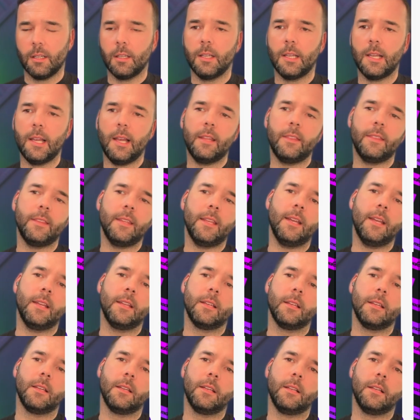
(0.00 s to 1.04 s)
And
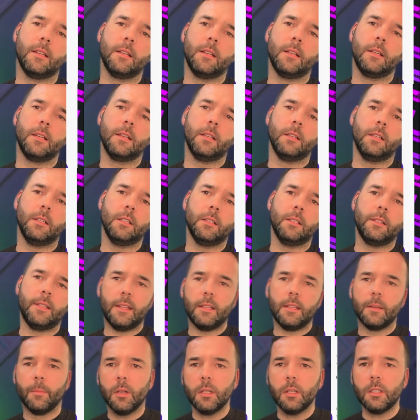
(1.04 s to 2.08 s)
then
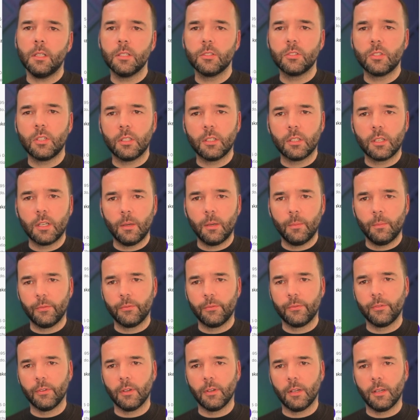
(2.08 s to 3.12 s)
the model is going to come
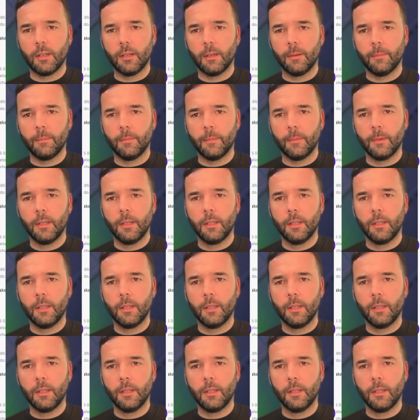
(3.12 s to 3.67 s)
from